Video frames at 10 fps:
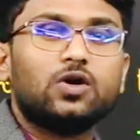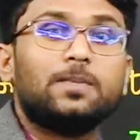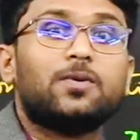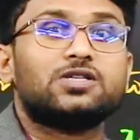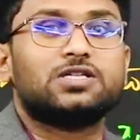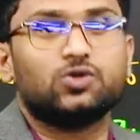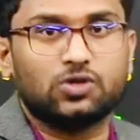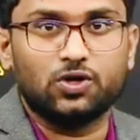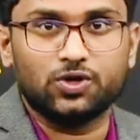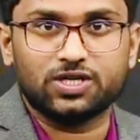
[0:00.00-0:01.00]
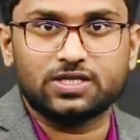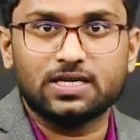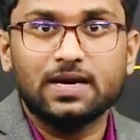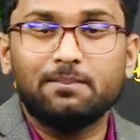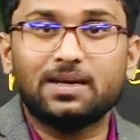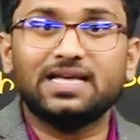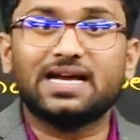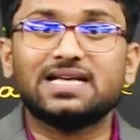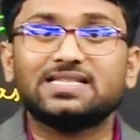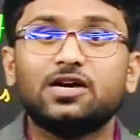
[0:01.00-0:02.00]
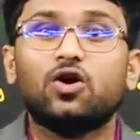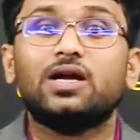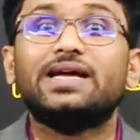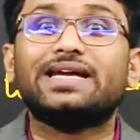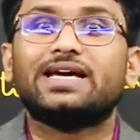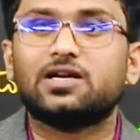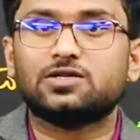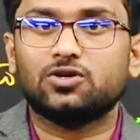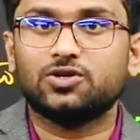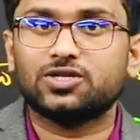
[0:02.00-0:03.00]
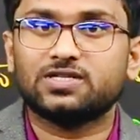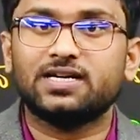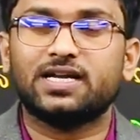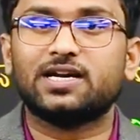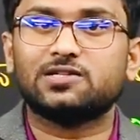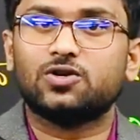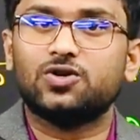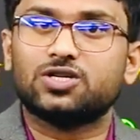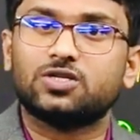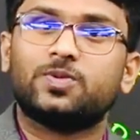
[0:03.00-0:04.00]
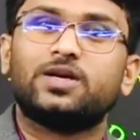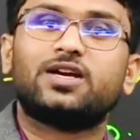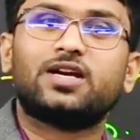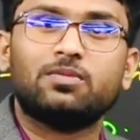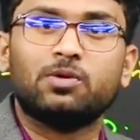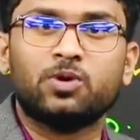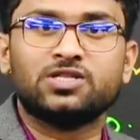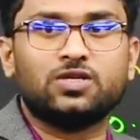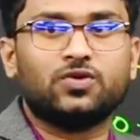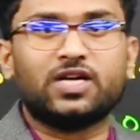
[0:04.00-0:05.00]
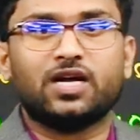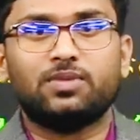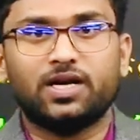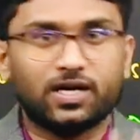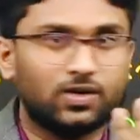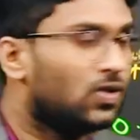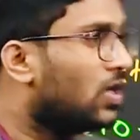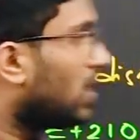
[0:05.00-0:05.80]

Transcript: only positive solutions. But they are asking all integral solutions. Integral solutions mean it can be positive, it can be negative.